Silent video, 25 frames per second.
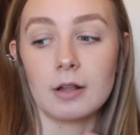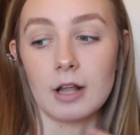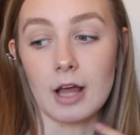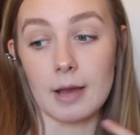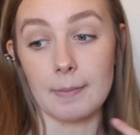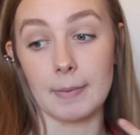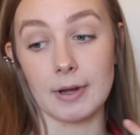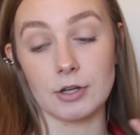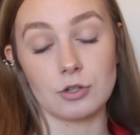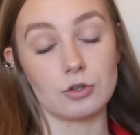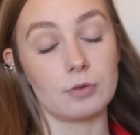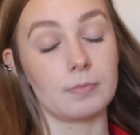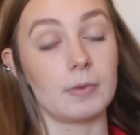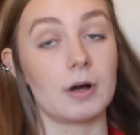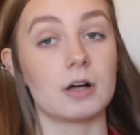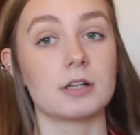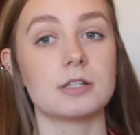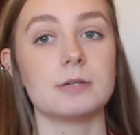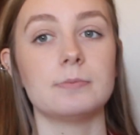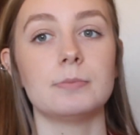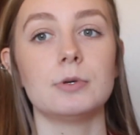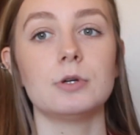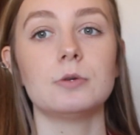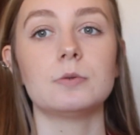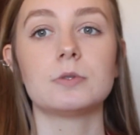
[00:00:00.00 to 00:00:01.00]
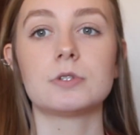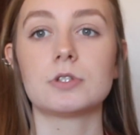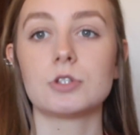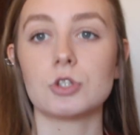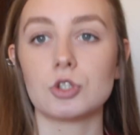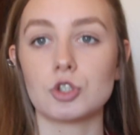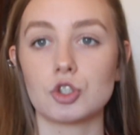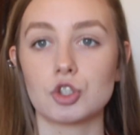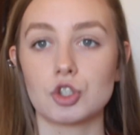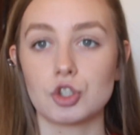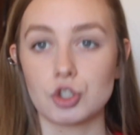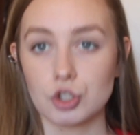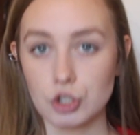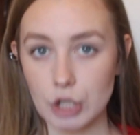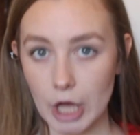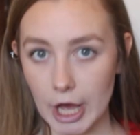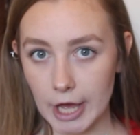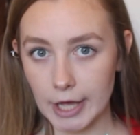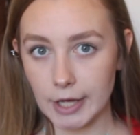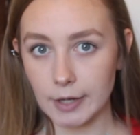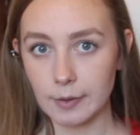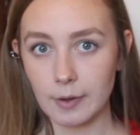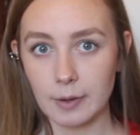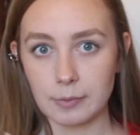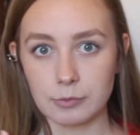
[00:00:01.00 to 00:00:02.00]
like my Doc Marten boots, so
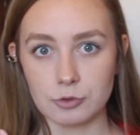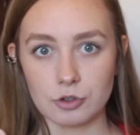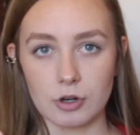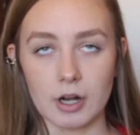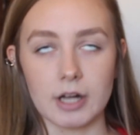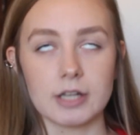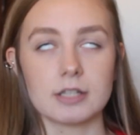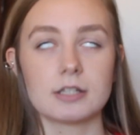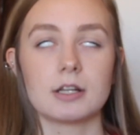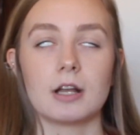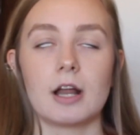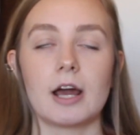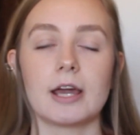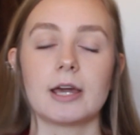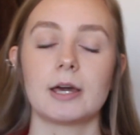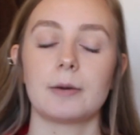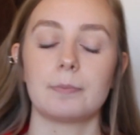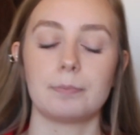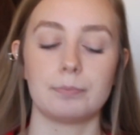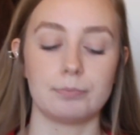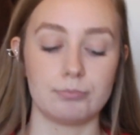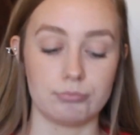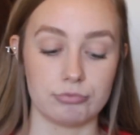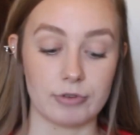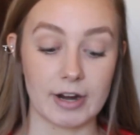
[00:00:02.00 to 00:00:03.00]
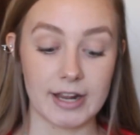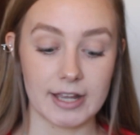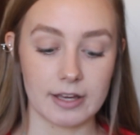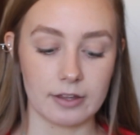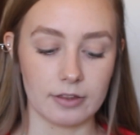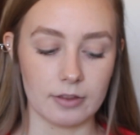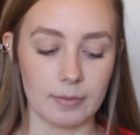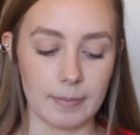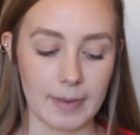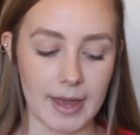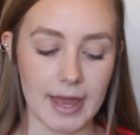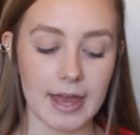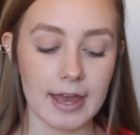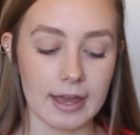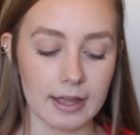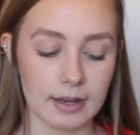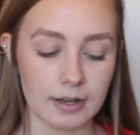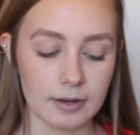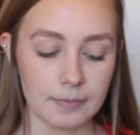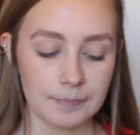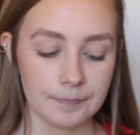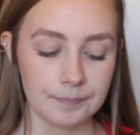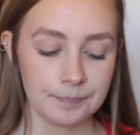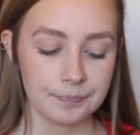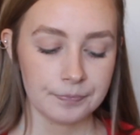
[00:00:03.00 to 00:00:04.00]
I'm trying to like break them
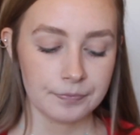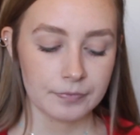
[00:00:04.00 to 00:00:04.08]
in,